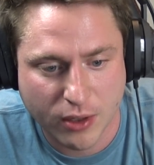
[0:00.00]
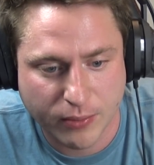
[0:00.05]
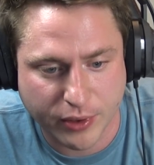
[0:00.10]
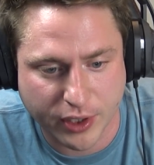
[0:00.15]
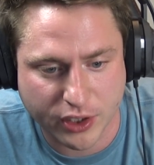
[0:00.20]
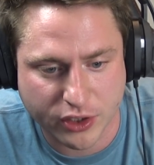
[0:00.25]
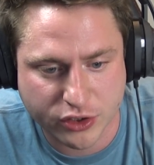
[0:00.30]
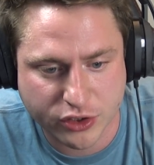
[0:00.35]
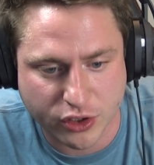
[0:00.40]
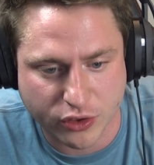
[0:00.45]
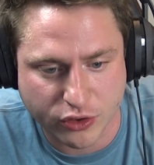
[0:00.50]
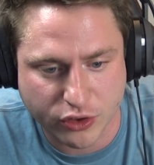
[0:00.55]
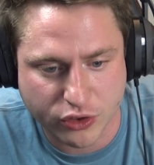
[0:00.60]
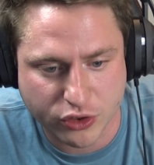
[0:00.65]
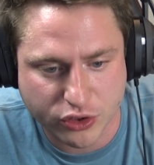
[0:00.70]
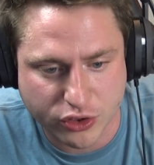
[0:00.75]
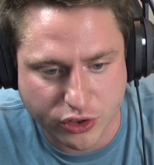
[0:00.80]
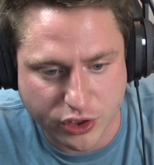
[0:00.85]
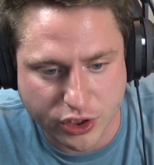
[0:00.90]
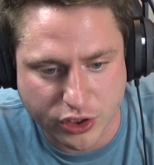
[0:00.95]
Players don't
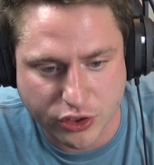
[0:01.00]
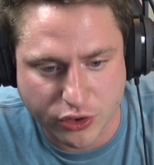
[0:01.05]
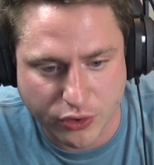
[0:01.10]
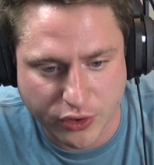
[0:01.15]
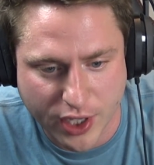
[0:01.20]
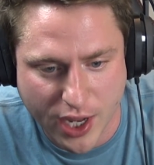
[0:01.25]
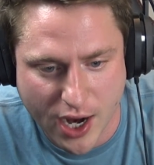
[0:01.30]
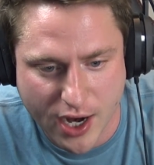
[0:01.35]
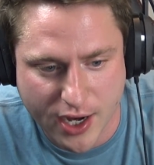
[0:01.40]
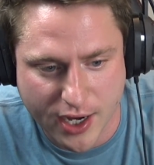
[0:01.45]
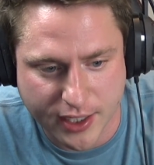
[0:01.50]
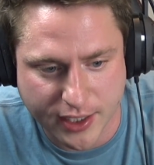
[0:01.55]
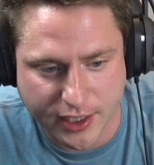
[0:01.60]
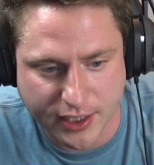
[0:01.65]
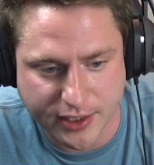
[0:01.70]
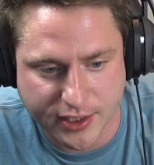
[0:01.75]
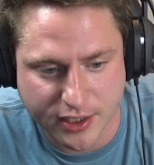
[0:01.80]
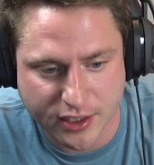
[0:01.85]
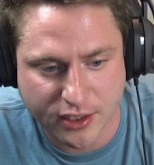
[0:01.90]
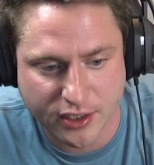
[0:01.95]
usually do that, and he
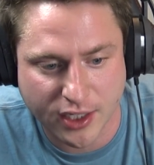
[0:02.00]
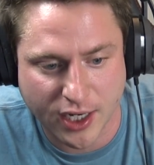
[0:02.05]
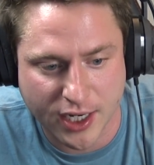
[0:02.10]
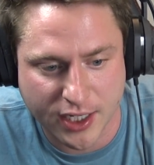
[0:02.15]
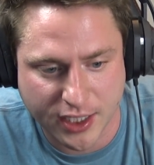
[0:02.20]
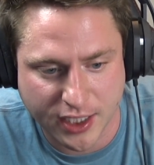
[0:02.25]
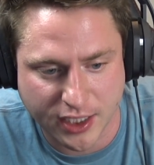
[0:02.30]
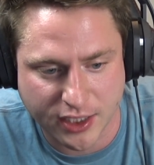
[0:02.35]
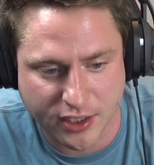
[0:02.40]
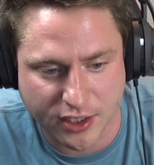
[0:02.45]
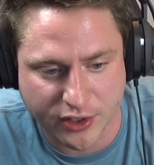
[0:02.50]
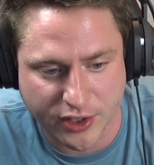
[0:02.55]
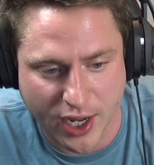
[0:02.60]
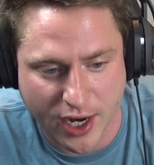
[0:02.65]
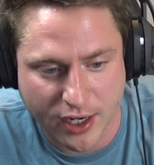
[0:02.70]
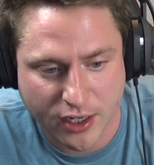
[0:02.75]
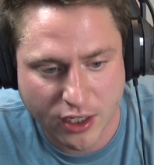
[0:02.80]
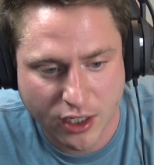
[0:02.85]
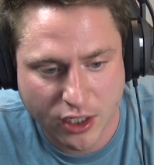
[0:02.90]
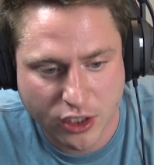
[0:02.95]
did
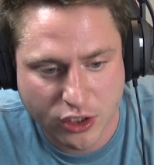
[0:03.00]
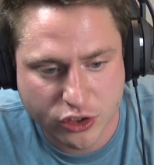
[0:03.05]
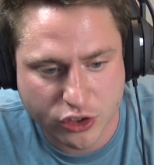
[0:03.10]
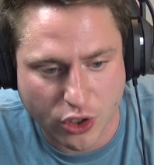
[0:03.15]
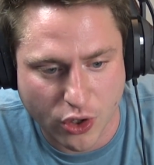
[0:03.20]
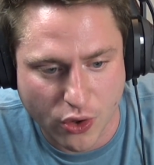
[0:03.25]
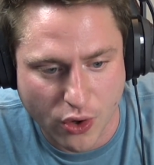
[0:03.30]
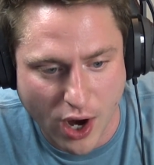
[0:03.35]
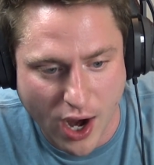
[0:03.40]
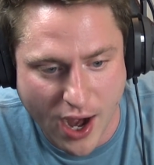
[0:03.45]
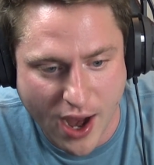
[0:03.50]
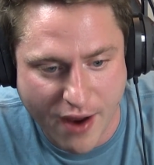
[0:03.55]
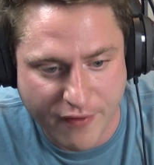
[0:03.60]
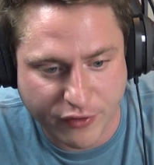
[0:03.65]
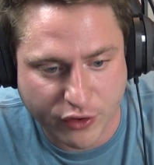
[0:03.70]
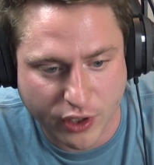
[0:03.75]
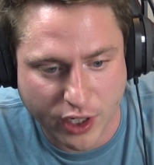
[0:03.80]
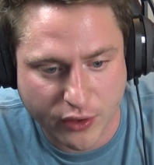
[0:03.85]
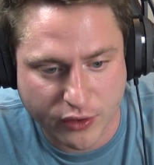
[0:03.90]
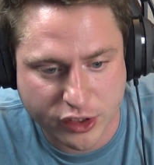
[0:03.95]
that. So I have
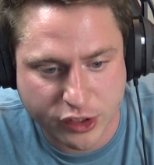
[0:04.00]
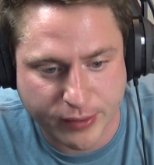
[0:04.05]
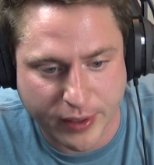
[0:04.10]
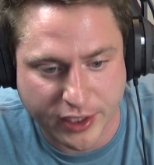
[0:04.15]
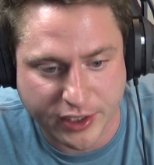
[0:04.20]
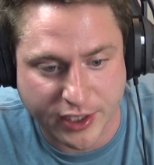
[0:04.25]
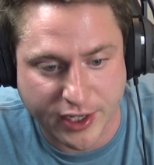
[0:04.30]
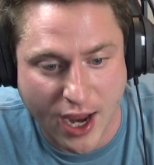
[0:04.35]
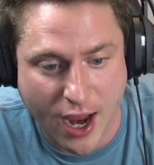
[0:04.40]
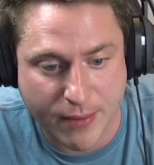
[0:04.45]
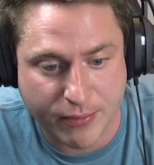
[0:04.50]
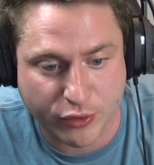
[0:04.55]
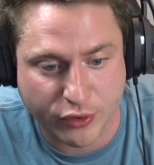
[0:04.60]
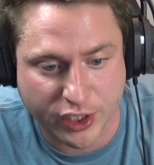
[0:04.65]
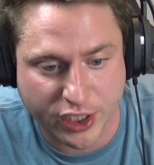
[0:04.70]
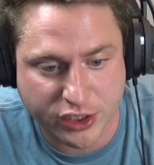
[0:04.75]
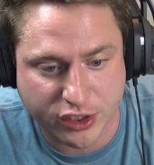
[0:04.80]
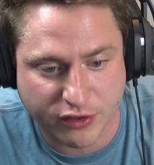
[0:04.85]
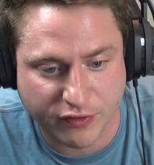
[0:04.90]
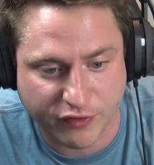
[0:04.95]
great respect and
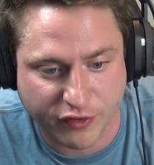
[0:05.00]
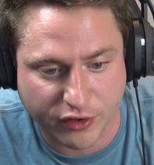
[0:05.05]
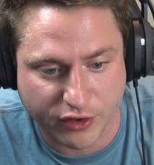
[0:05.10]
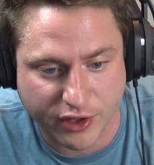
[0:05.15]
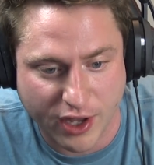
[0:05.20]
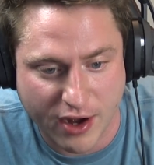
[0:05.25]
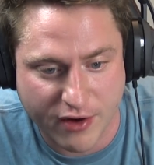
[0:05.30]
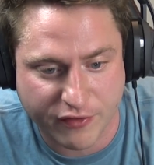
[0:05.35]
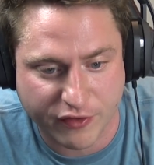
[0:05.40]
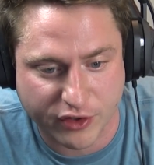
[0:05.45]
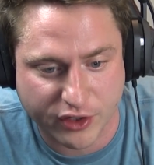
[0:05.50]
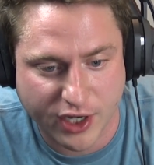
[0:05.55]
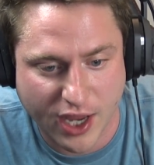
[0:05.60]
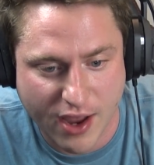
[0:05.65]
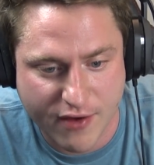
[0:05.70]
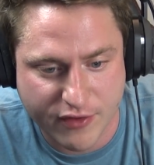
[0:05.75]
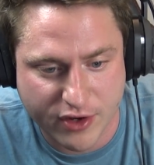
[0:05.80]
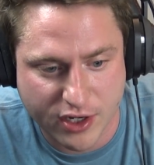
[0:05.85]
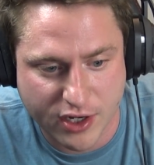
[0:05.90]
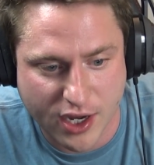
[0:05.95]
admiration for that for
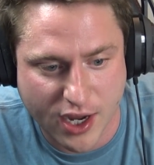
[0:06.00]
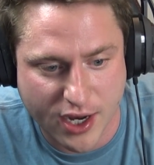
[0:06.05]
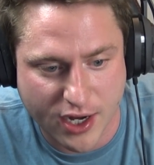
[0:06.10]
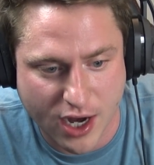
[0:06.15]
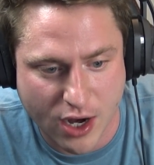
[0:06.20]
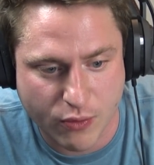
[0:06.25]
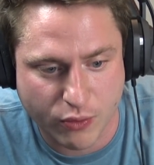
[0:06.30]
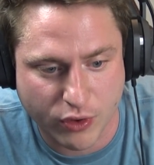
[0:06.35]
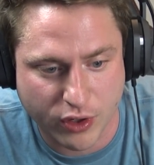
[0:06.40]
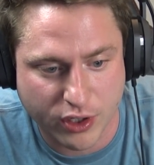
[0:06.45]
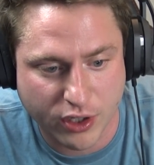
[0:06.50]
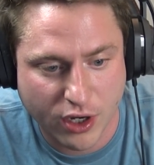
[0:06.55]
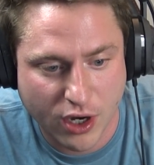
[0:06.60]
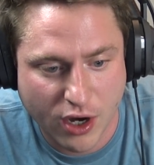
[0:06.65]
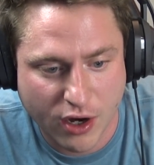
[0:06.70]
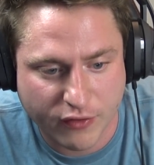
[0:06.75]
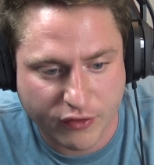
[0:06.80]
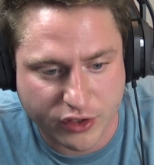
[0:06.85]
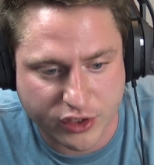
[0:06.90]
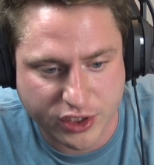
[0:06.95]
Kevin, and I would
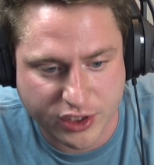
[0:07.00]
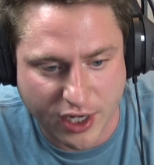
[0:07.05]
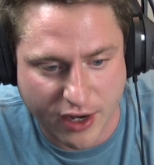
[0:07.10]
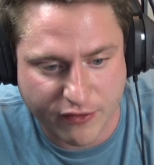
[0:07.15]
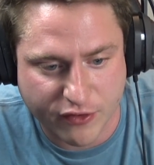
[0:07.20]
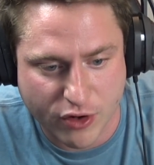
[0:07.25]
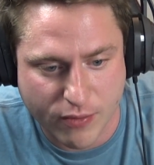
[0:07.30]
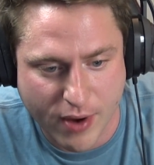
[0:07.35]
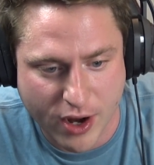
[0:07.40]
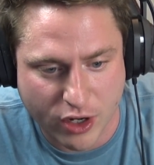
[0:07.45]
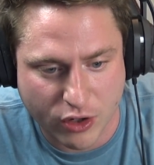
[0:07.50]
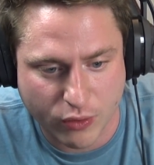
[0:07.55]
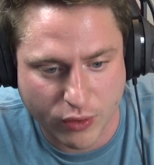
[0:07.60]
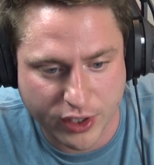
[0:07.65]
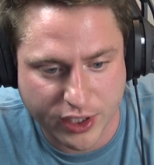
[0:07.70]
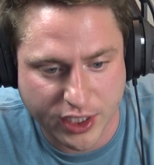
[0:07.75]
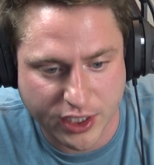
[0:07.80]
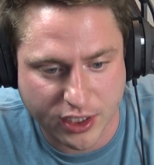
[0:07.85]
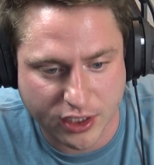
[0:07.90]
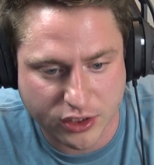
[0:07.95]
for Steph no matter
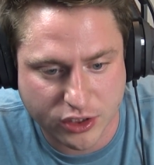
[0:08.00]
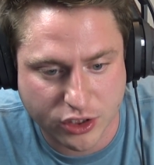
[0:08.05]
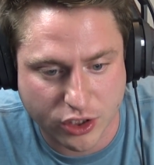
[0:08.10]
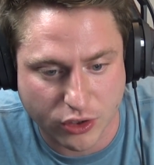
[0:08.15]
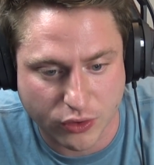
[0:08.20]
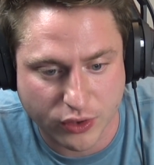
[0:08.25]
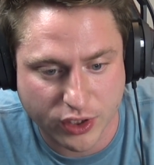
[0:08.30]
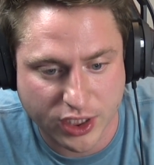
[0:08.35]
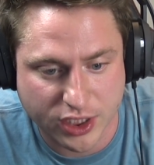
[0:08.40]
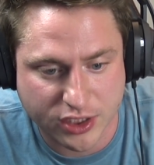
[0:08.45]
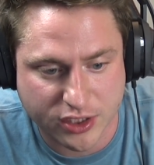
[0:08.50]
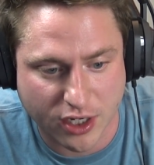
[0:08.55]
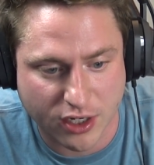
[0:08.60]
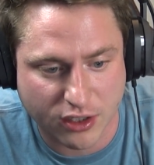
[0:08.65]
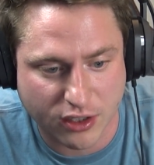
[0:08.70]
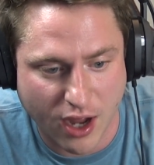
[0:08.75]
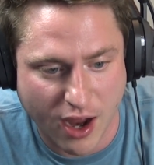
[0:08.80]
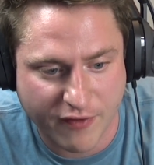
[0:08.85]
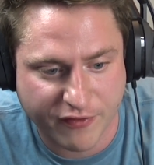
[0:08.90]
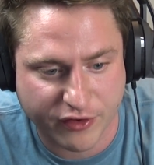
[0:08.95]
what he does too. He's done a
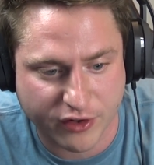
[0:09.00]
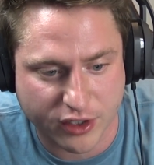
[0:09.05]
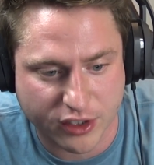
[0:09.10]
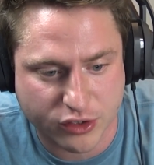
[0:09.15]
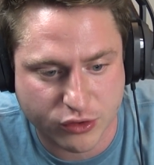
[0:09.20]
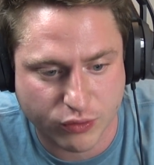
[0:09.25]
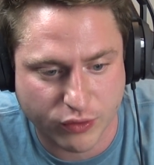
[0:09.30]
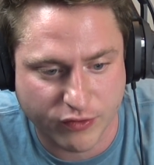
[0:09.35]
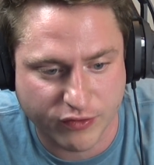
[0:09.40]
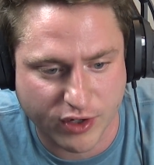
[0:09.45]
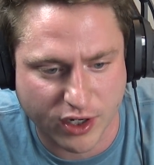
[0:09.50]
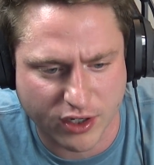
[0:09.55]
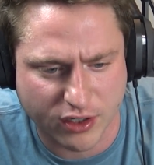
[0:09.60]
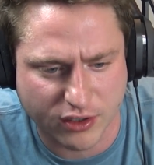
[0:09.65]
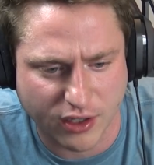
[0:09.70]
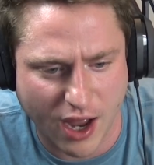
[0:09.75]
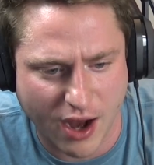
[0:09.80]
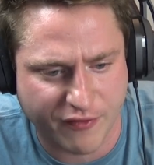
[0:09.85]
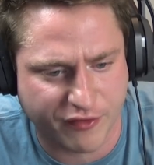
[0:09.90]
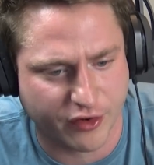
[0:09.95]
lot for us. We've done a
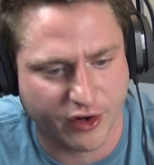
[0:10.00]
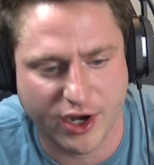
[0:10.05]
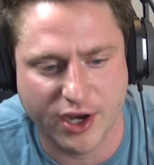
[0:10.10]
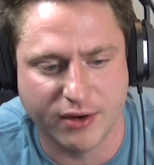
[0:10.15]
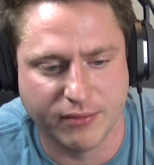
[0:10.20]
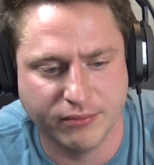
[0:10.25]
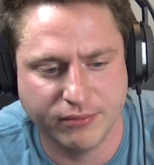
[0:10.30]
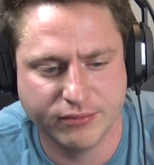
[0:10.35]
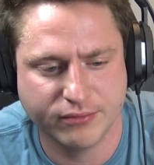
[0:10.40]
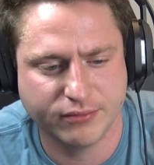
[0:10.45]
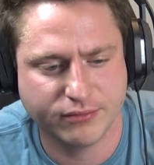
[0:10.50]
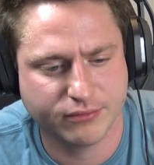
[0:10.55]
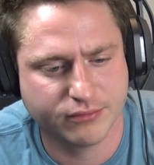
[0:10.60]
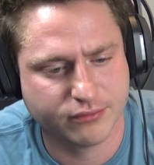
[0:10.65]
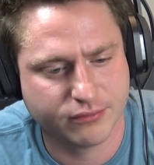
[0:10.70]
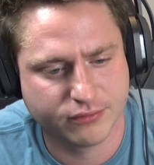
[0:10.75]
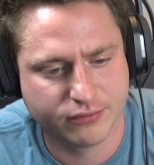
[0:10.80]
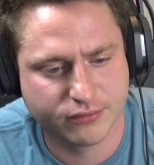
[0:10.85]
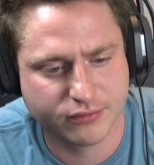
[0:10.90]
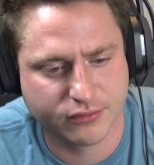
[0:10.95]
lot for him.
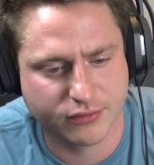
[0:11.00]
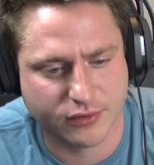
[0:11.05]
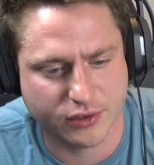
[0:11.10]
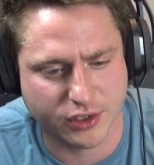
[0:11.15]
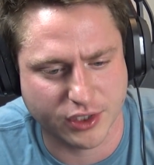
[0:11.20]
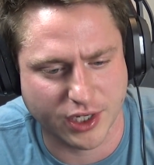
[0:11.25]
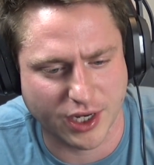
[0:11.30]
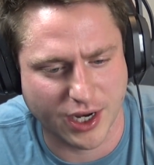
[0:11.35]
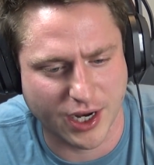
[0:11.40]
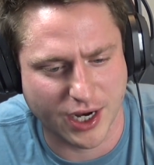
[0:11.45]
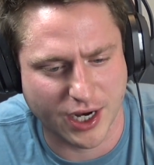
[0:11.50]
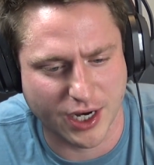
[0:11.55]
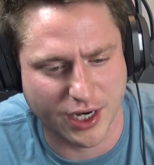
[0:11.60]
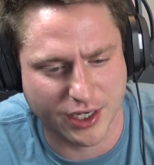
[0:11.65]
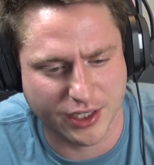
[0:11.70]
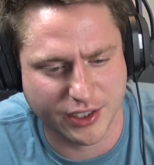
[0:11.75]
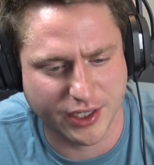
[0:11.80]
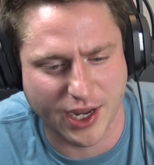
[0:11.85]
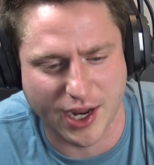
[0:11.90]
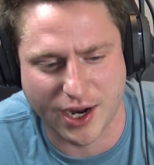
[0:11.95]
I
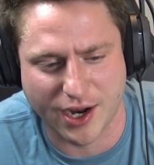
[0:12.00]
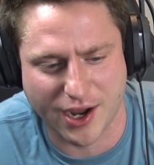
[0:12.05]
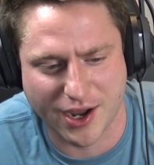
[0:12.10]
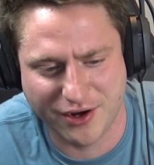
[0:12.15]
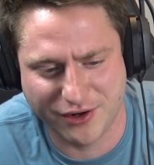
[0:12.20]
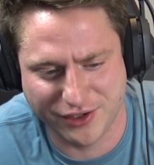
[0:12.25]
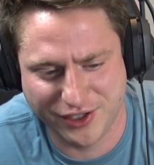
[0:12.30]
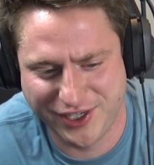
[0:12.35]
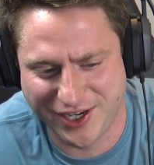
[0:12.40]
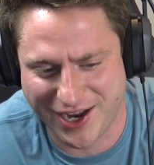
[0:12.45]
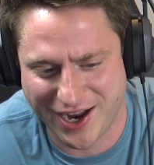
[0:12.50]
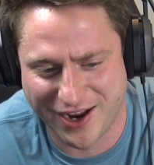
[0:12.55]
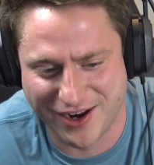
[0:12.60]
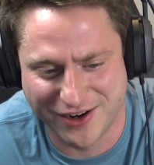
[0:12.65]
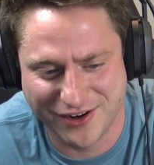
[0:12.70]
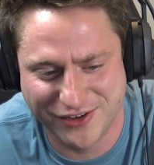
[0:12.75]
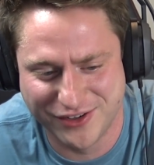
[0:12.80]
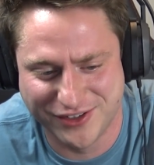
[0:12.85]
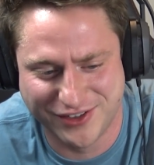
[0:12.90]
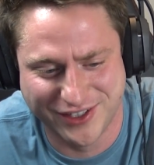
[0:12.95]

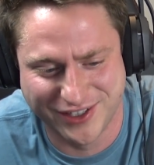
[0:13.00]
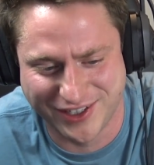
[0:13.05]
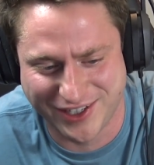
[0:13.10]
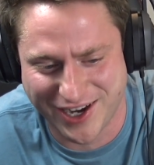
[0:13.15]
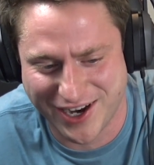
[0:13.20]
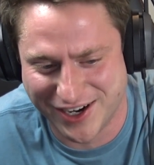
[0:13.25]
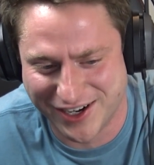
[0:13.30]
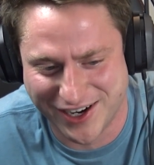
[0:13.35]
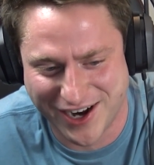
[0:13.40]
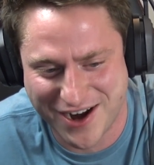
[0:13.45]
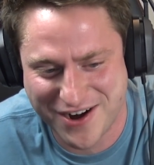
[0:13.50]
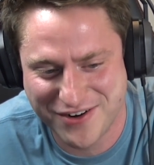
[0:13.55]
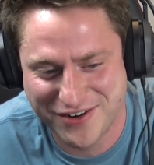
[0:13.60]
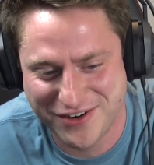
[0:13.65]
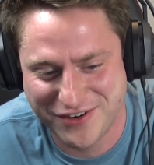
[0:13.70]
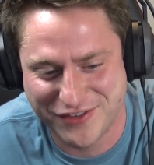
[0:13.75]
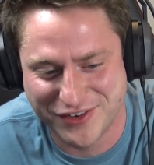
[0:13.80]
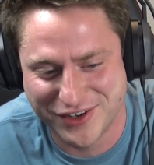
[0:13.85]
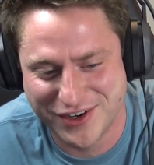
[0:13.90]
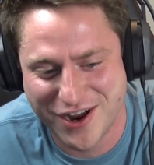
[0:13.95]
don't
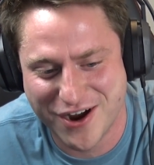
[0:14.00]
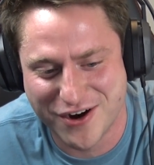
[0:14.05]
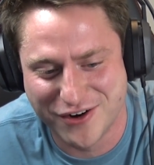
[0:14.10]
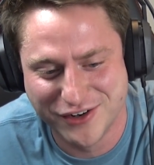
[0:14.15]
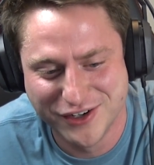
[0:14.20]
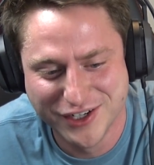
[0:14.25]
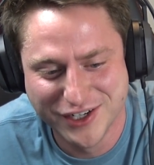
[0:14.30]
even know.